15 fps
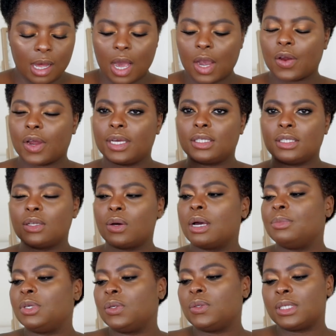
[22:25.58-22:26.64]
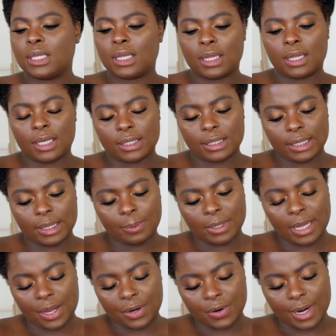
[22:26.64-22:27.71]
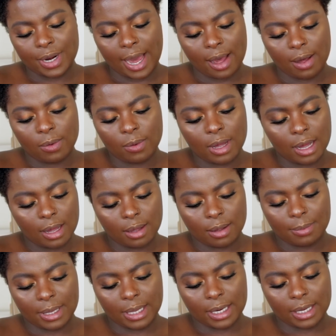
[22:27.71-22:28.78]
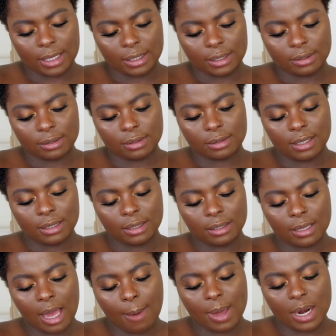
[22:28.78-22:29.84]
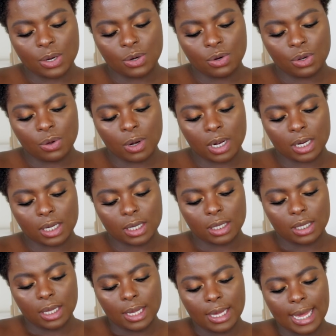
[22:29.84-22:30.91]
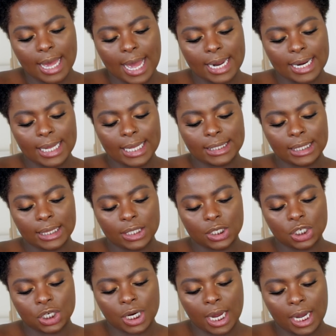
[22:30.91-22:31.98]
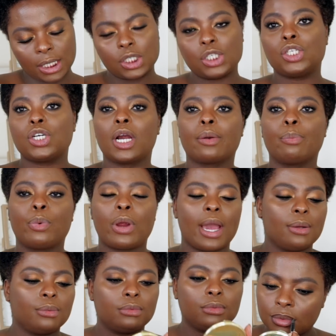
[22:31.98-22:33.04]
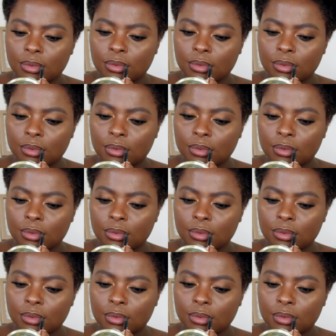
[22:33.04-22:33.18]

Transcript: Alright, so I'm using this lip liner now. It is Ebony, New York, and it's in the shade dark brown.